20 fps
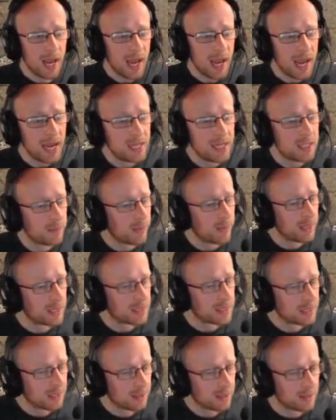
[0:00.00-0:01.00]
Age of
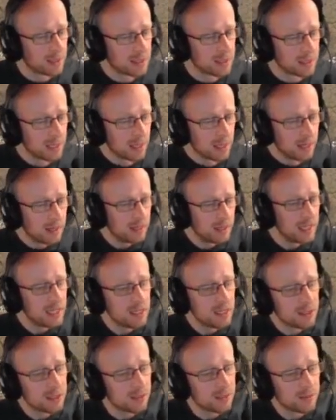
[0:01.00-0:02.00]
Belisarius,
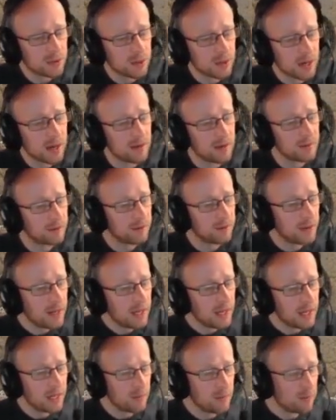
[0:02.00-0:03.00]
Legions of Triumph,
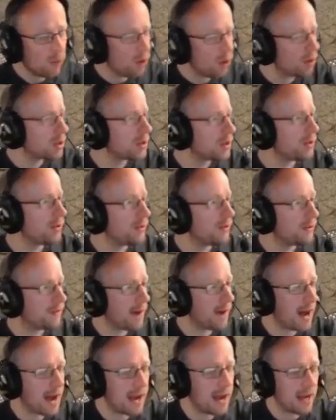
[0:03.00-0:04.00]
Immortal. Mortal
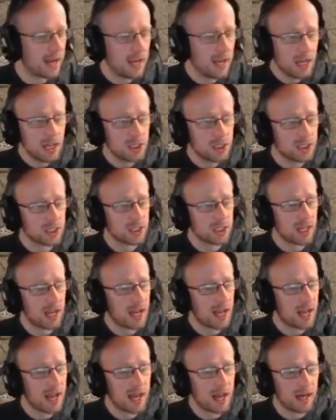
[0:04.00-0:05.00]
Fire. Just
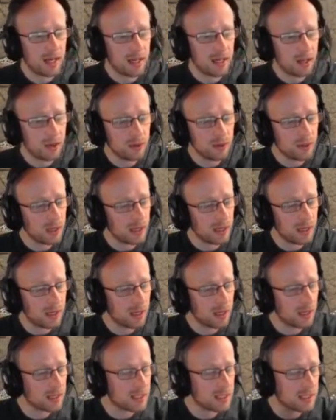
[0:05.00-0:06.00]
a little
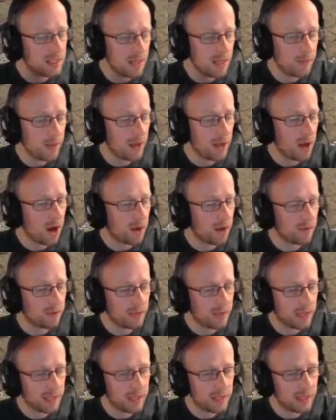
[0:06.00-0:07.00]
uh, snippet of
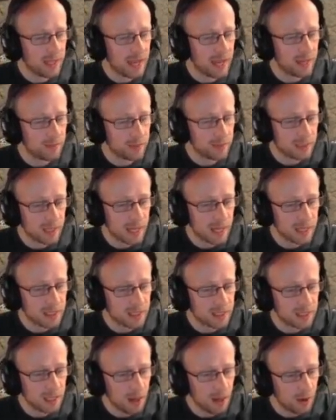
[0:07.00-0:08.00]
the games there.
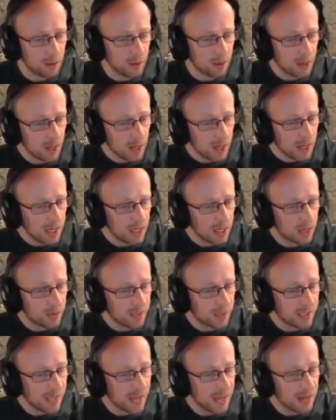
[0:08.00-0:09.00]
So, you know,
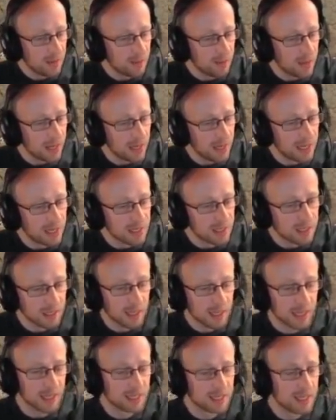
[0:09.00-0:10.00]
the game is,
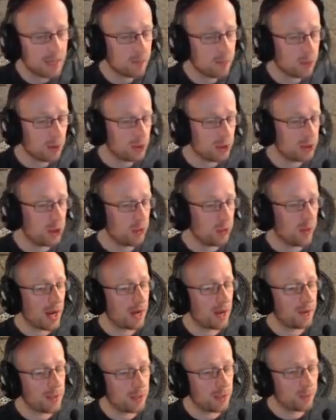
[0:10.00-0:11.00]
like I said, brought to you
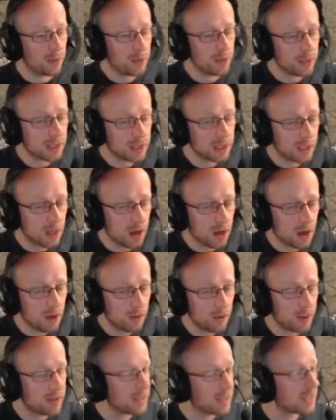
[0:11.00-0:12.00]
by Richard Bodley Scott
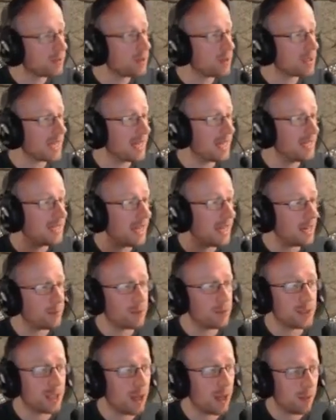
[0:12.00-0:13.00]
when this was a
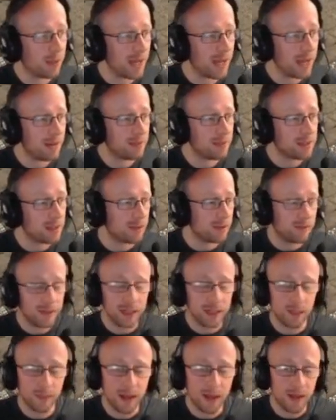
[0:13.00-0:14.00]
tabletop game. So
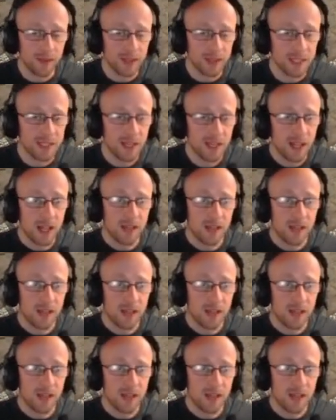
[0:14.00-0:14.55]
think about this.